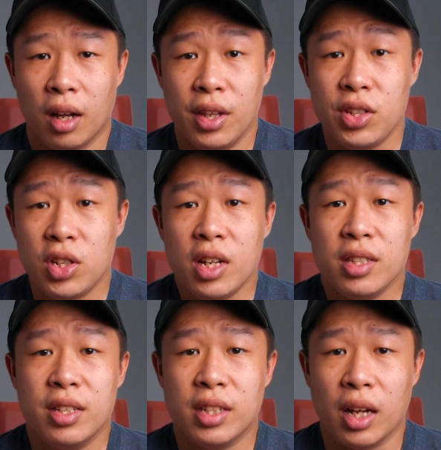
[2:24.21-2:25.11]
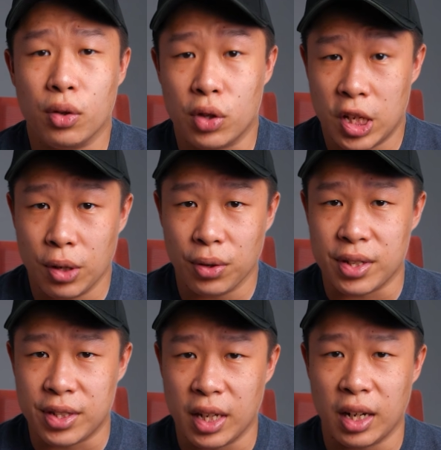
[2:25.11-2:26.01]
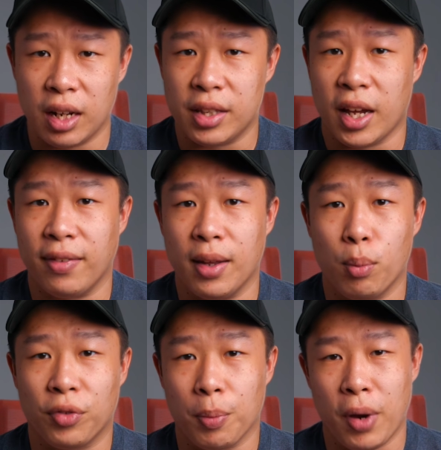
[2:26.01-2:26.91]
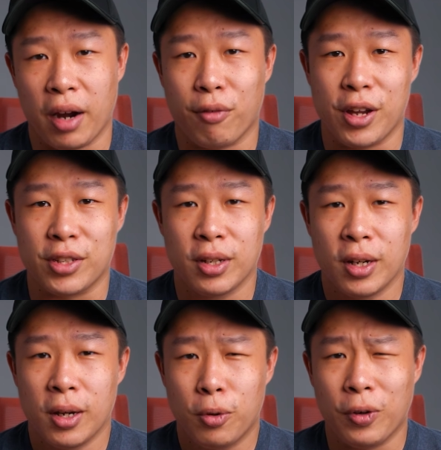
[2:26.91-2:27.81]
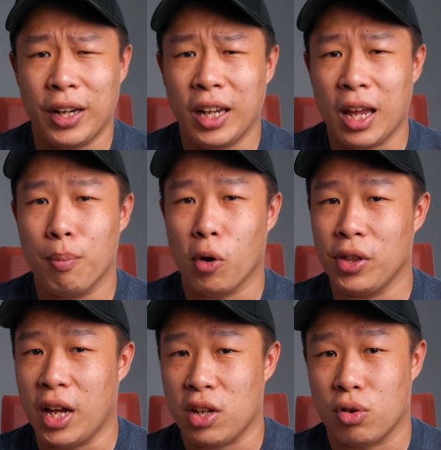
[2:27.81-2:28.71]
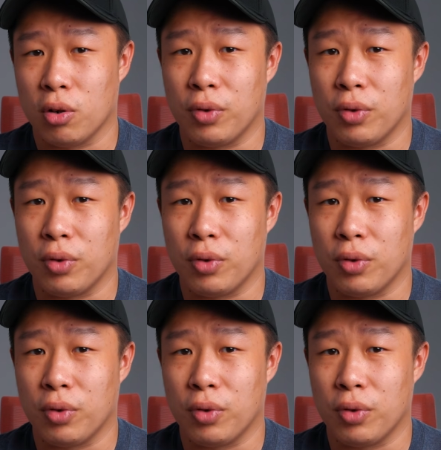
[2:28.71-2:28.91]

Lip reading: This chair is designed to tilt the seat in tandem with the backrest, providing a more natural